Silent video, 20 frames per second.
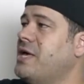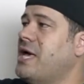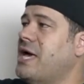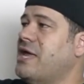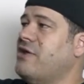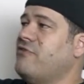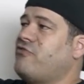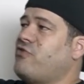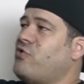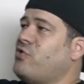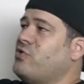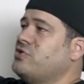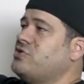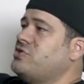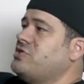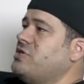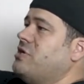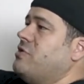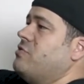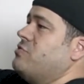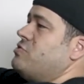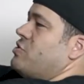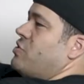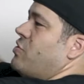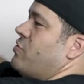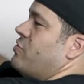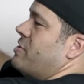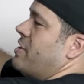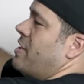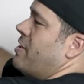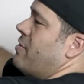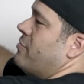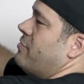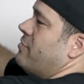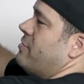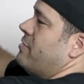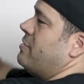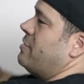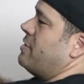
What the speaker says: And of course, you know, to go down,